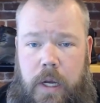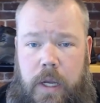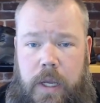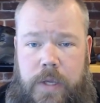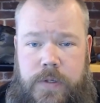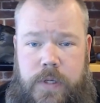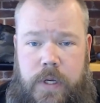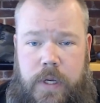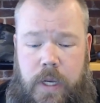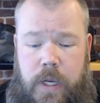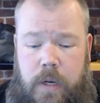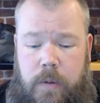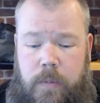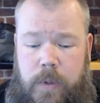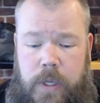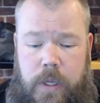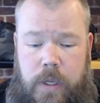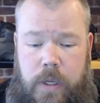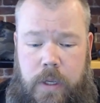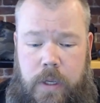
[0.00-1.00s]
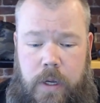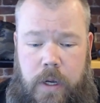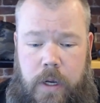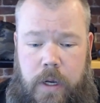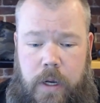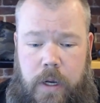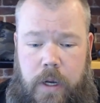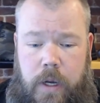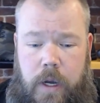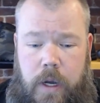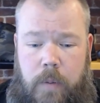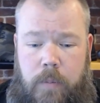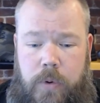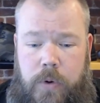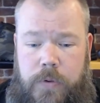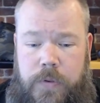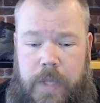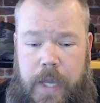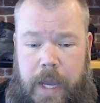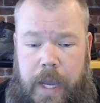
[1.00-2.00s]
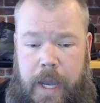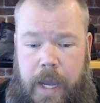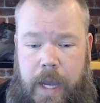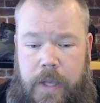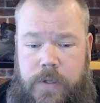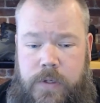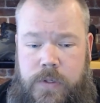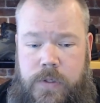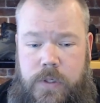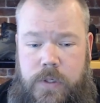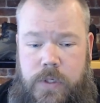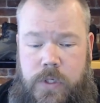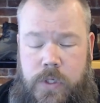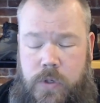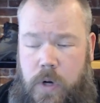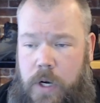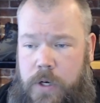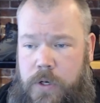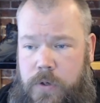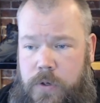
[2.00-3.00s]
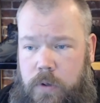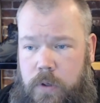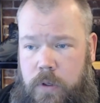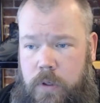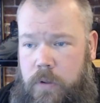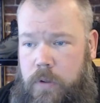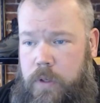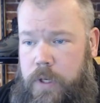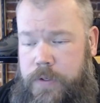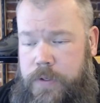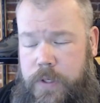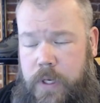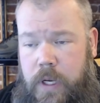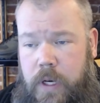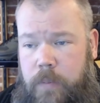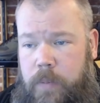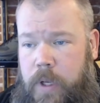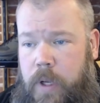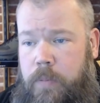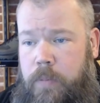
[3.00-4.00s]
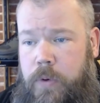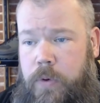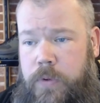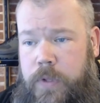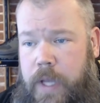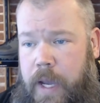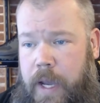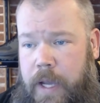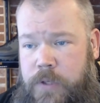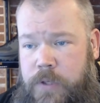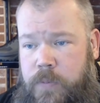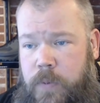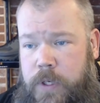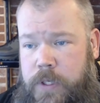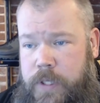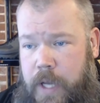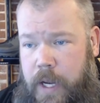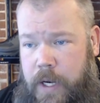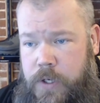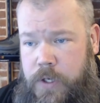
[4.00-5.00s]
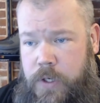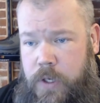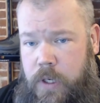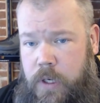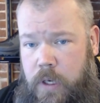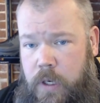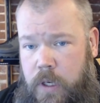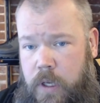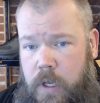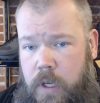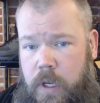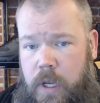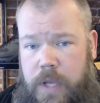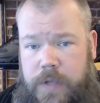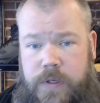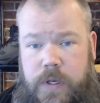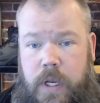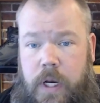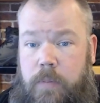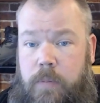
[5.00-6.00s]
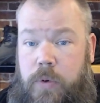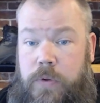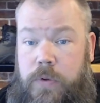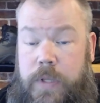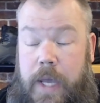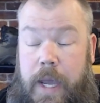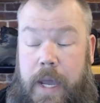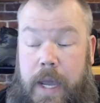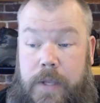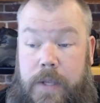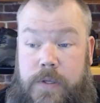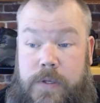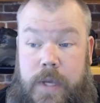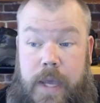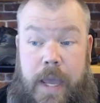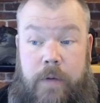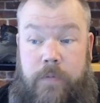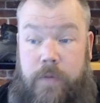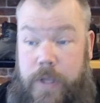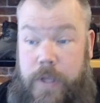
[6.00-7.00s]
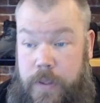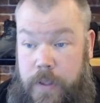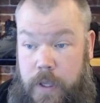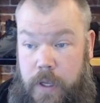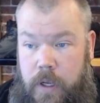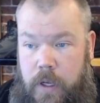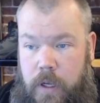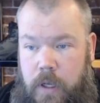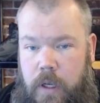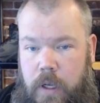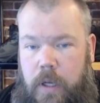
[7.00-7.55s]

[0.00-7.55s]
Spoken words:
Is it going to be a boot that adds structural? Is it going to be a boot that adds protection? Is it going to be a boot that adds everything?